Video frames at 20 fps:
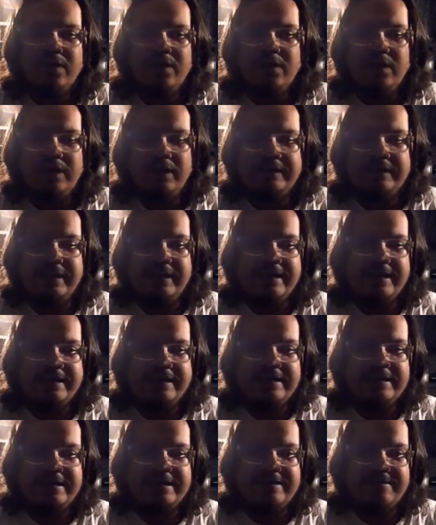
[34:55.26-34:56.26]
and that
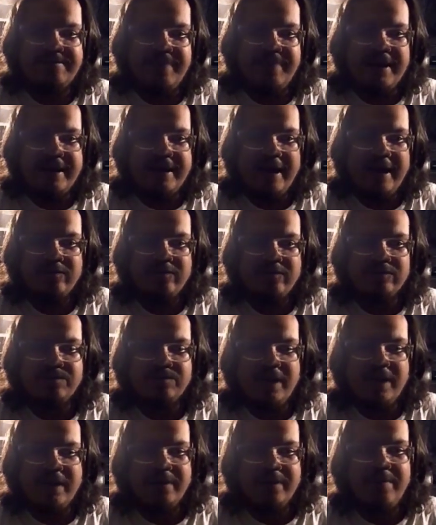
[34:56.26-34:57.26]
he may have some
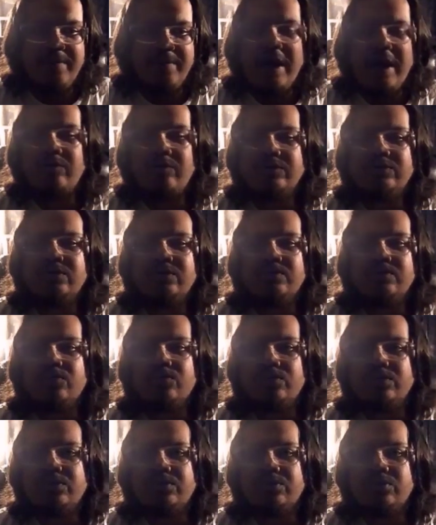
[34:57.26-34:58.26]
kind of power, some
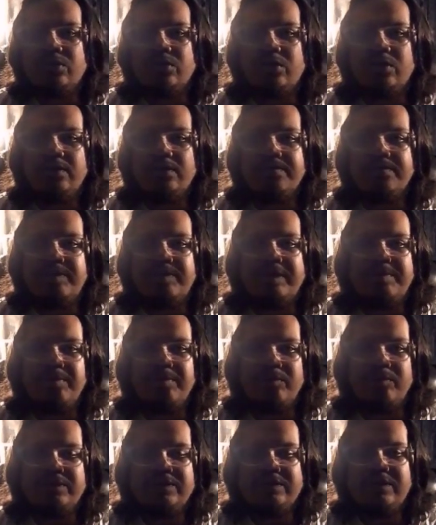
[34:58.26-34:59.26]
sort, to turn people
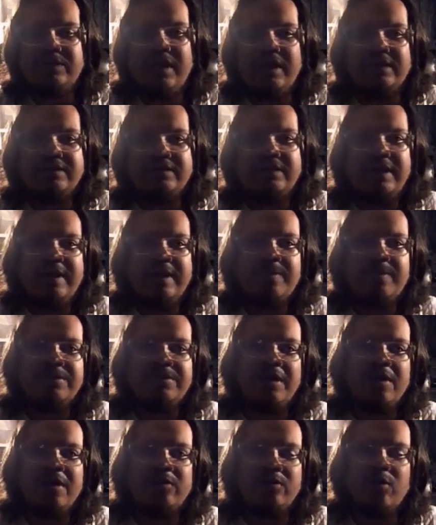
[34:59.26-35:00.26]
inside of town
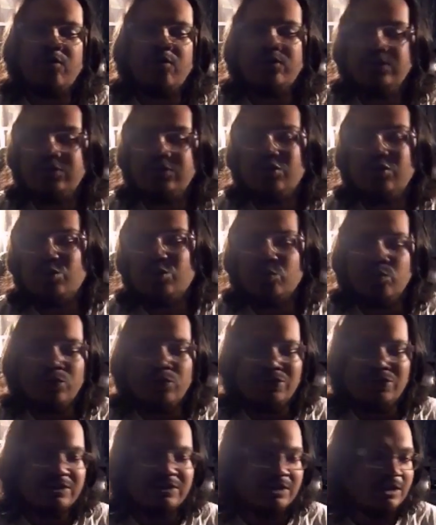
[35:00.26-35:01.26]
without going into the
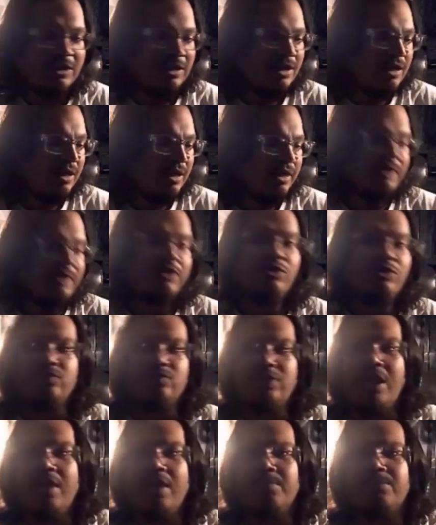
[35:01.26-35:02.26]
woods into
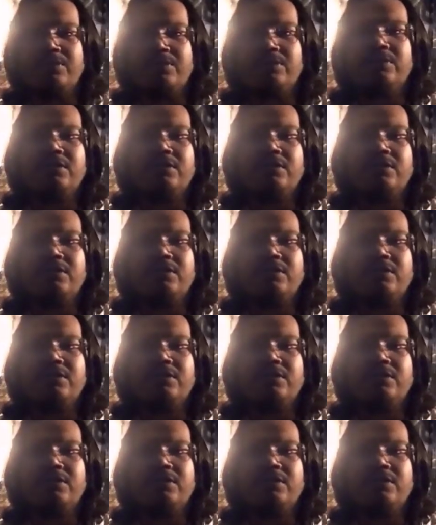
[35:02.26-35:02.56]
zombies.